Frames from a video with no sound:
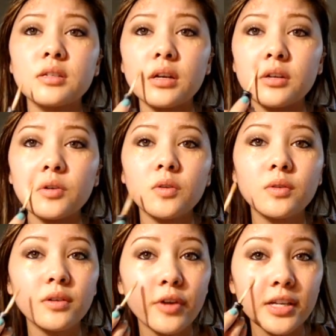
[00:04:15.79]
I go
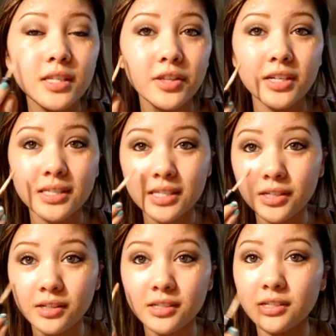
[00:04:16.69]
crazy on the
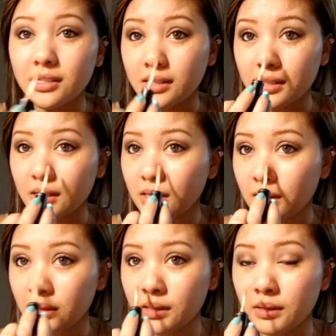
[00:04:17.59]
concealer, as you can see.
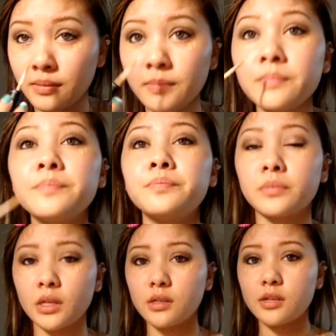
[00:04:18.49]

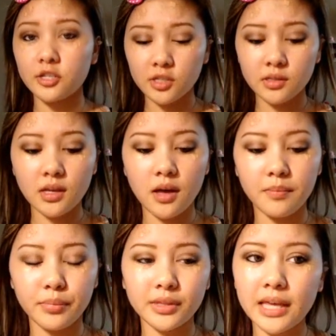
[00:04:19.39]
So I just
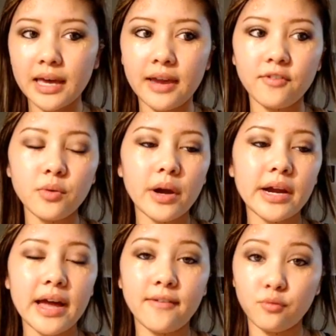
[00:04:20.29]
put that everywhere I
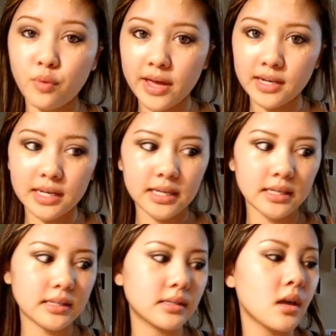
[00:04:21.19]
have
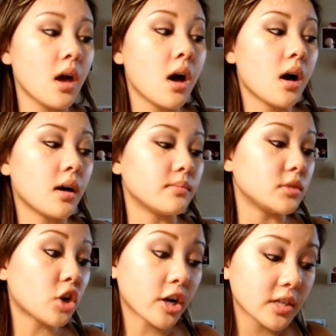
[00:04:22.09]
redness,
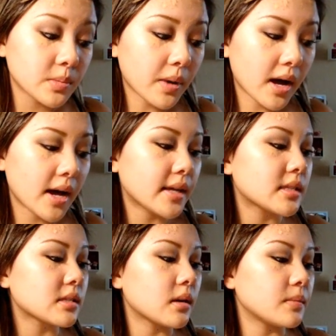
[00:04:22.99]
dark
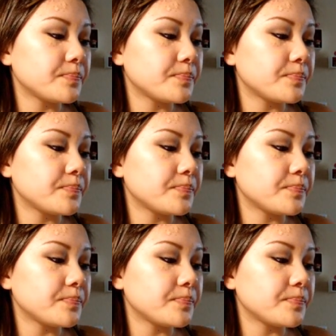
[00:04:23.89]
spots,